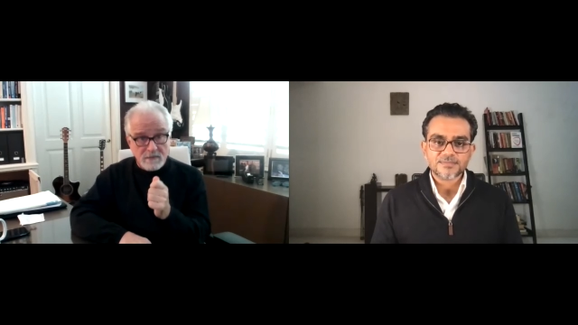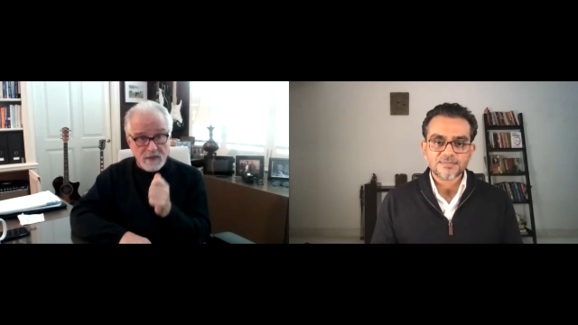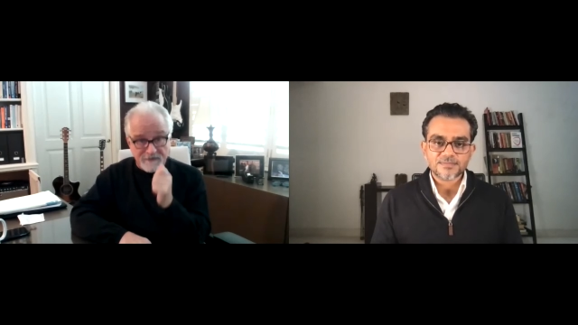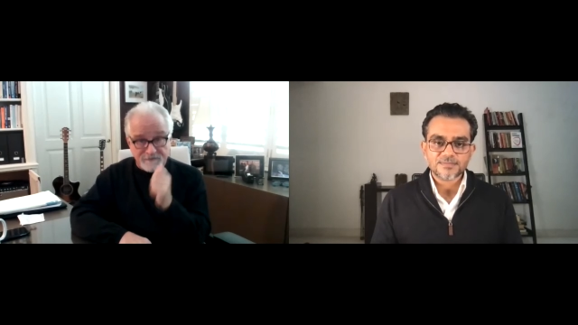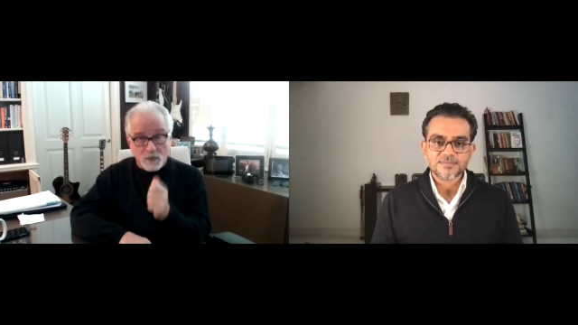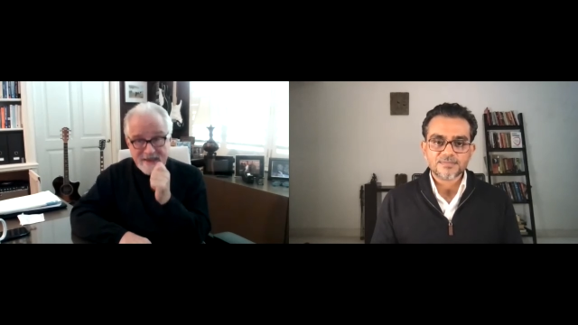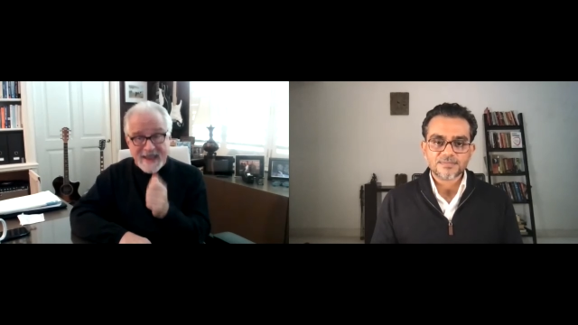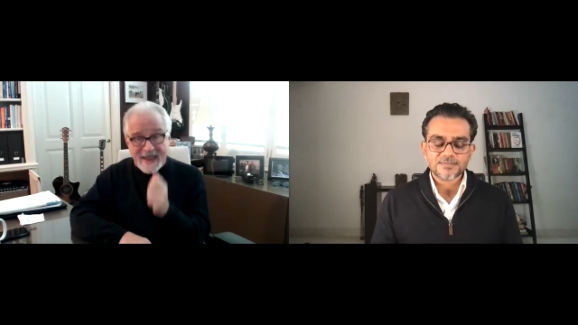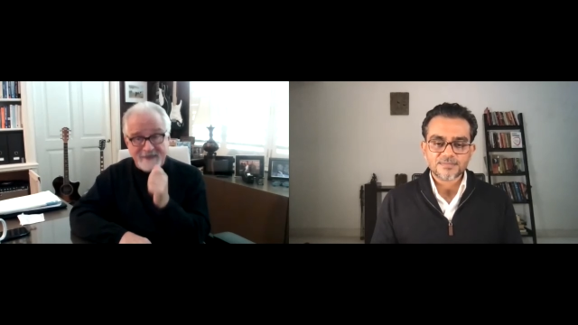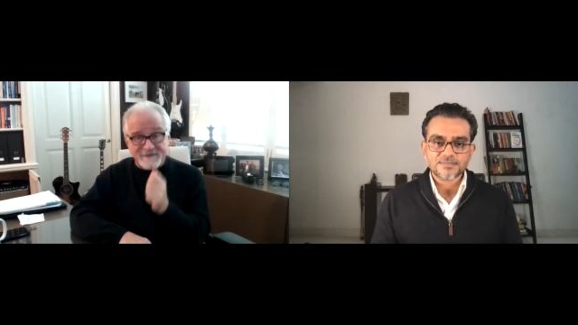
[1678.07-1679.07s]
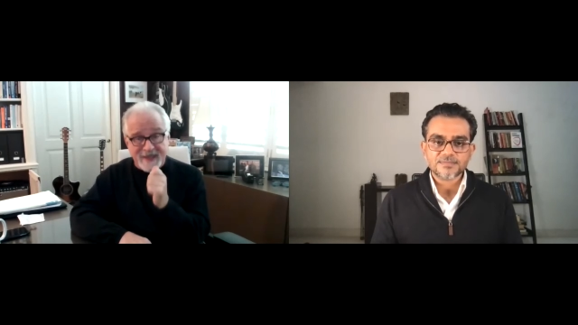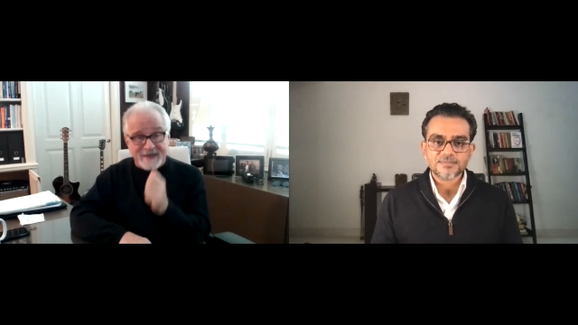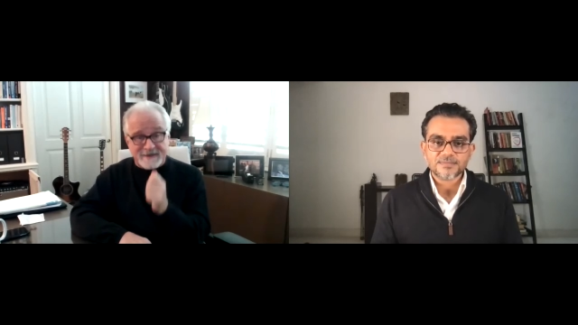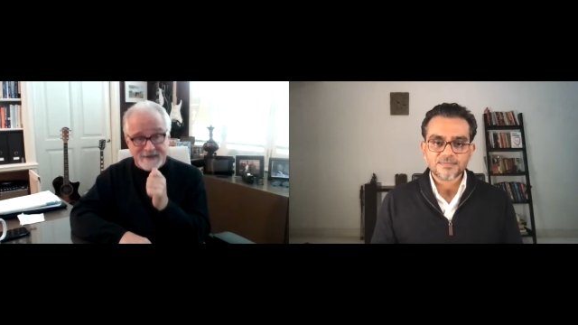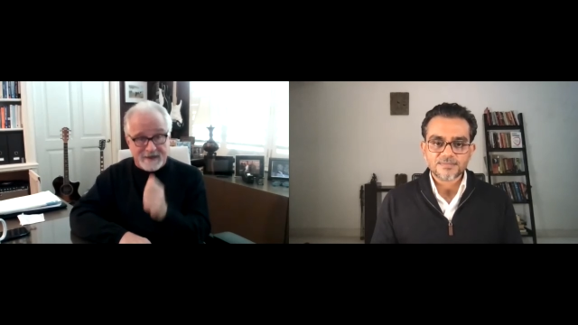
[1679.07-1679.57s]
Speaker 1: if we have
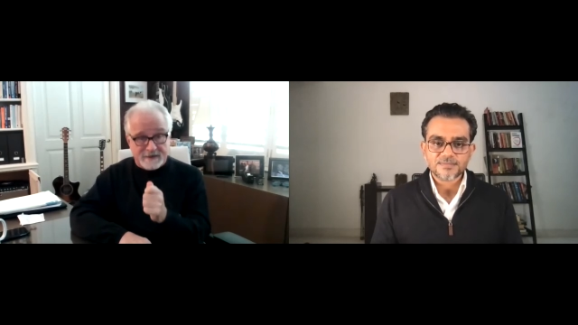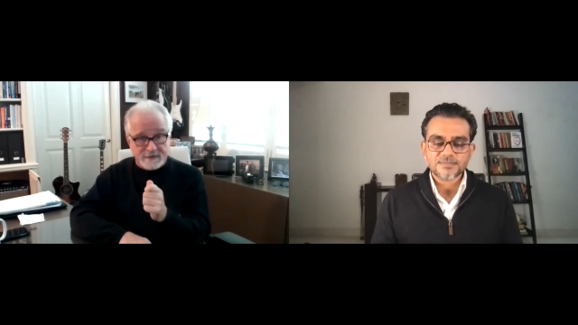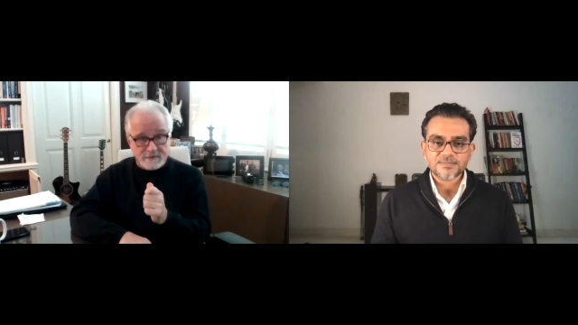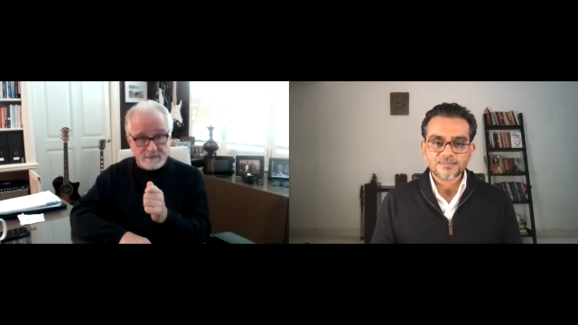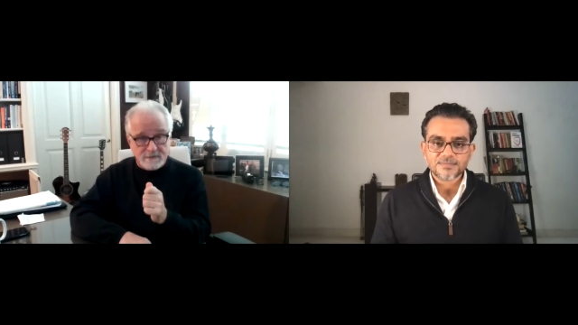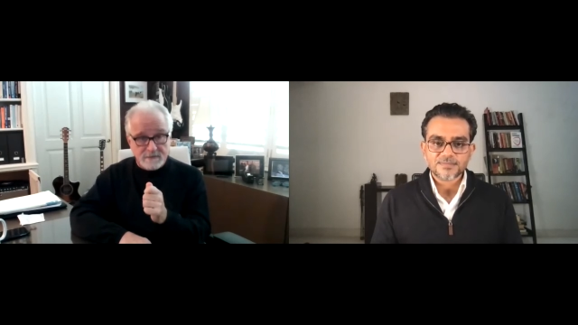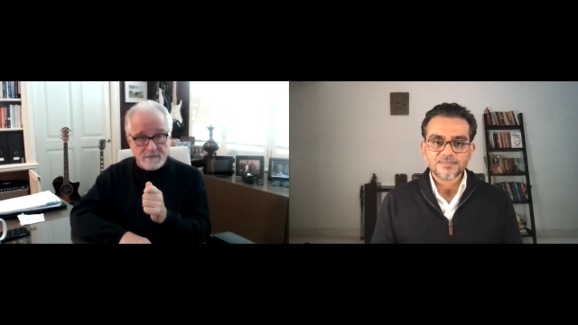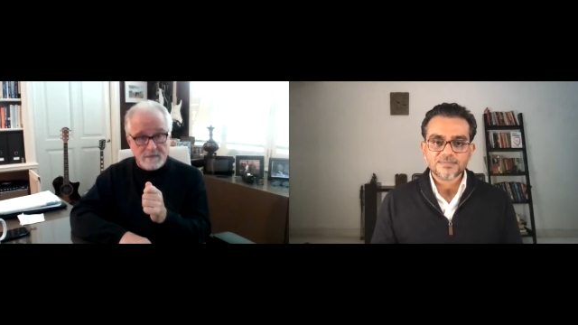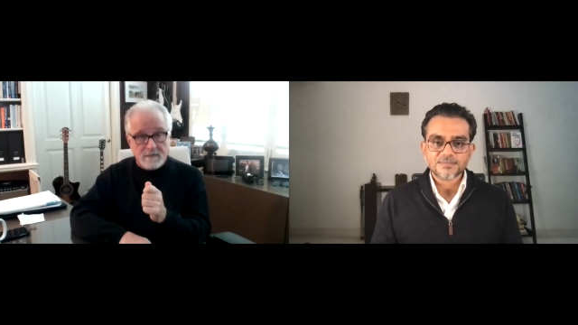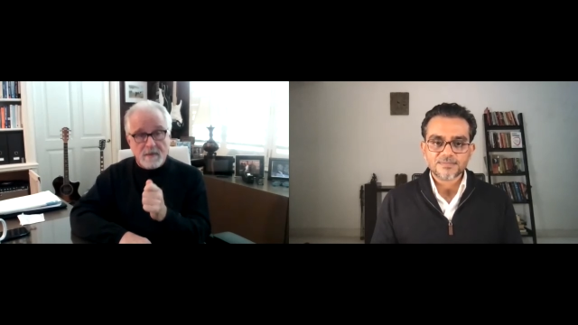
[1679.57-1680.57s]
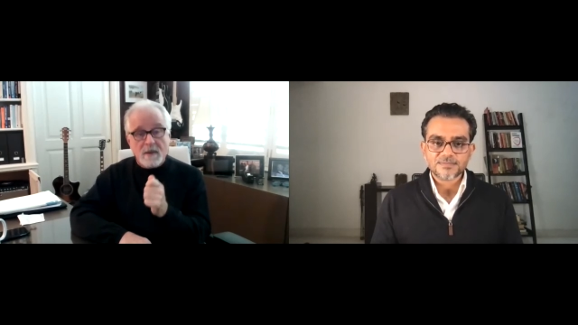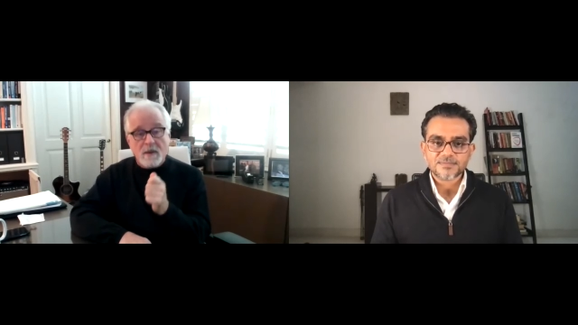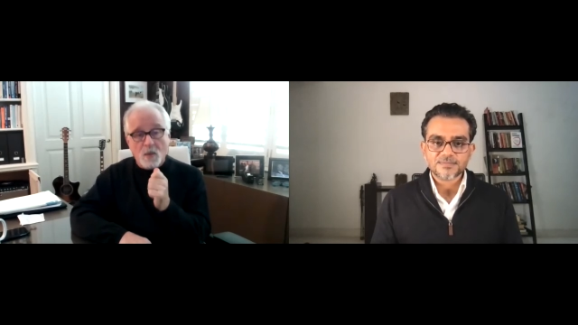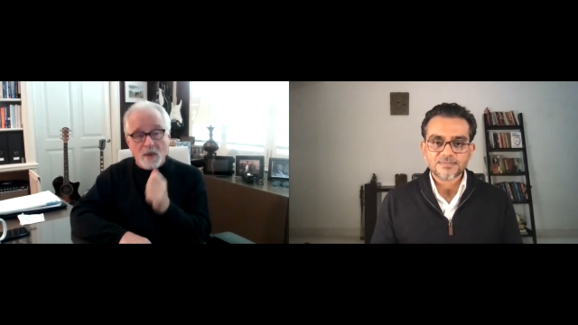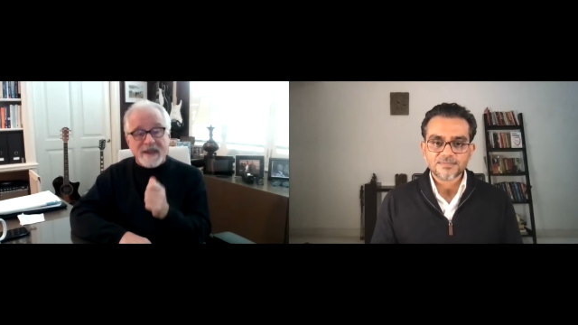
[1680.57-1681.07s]
that data,
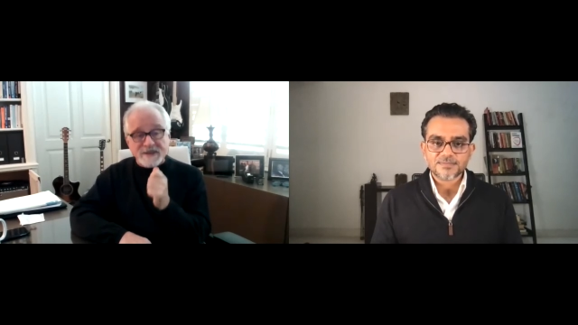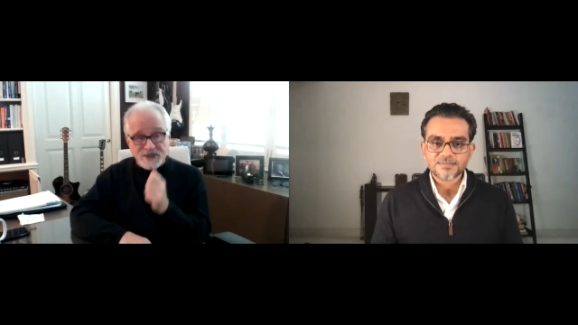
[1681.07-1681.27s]
we can